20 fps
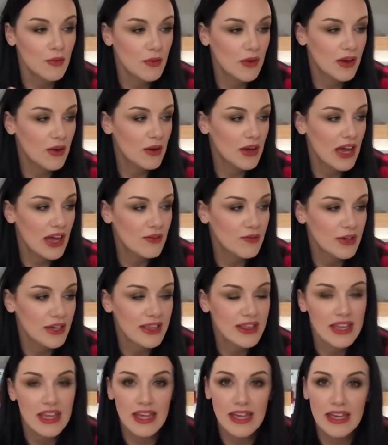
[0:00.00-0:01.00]

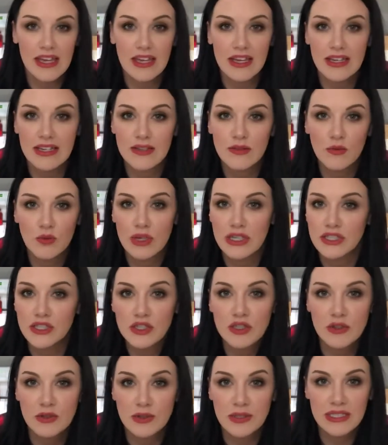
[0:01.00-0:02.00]
everything was too
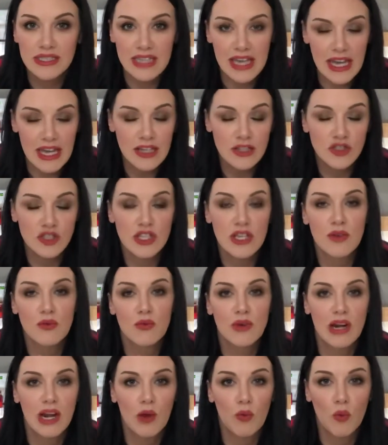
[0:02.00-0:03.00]
staged, and when
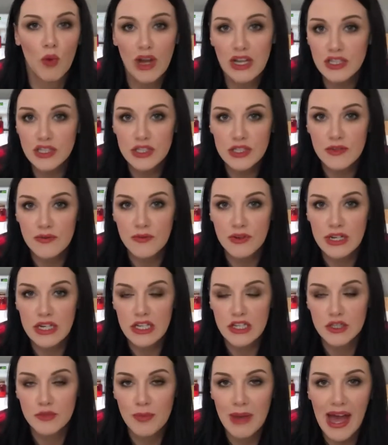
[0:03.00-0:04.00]
I watched the
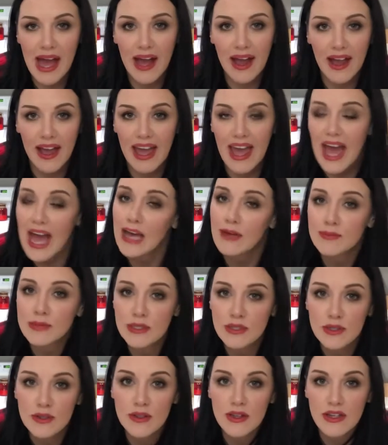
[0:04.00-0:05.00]
footage back, I
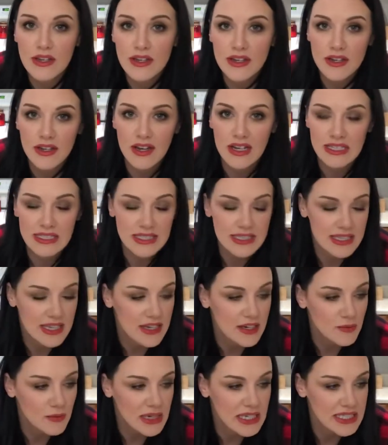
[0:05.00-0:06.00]
absolutely could not stand
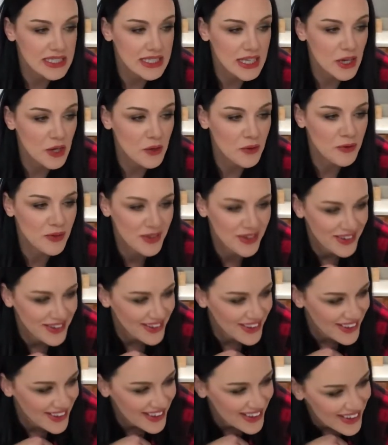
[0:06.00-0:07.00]
myself.
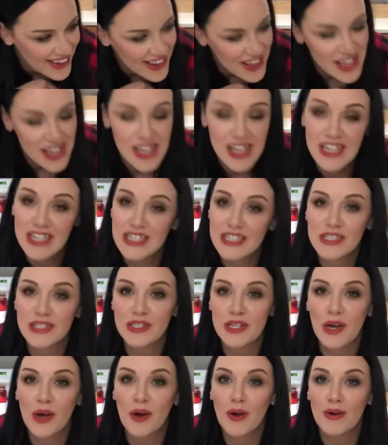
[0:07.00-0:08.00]

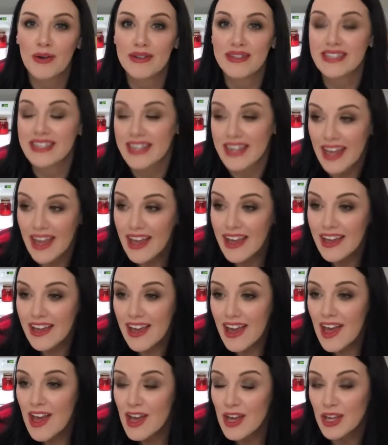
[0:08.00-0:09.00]
So today
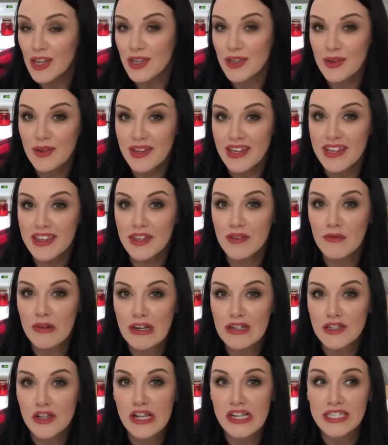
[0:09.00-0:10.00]
you get the
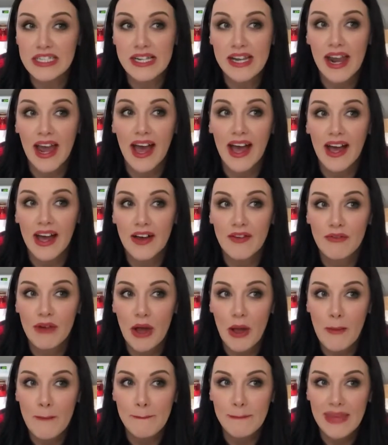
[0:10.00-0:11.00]
version of
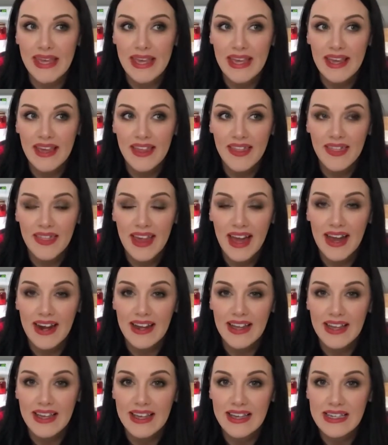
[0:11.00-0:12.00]
me that
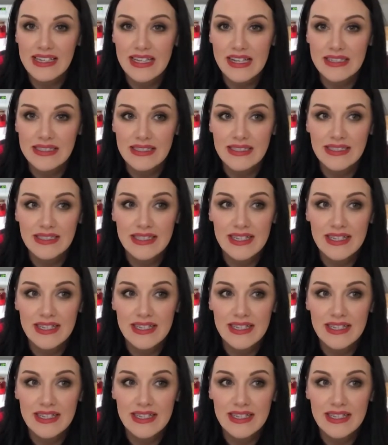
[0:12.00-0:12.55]
is